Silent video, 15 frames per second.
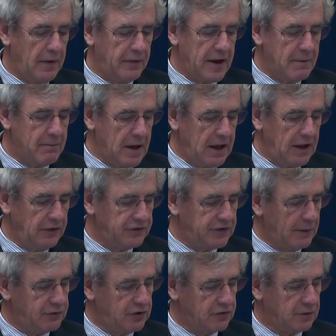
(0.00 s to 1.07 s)
they may,
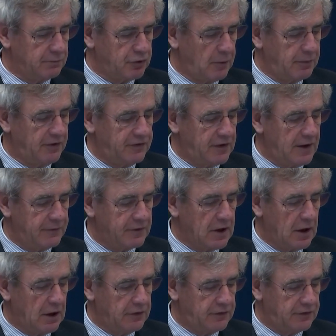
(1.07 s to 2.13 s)
subject to proper
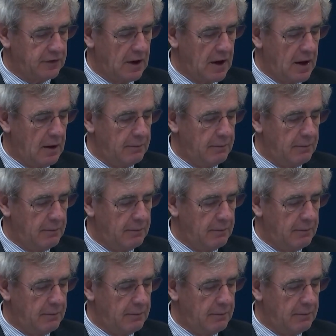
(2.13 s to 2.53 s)
safeguards,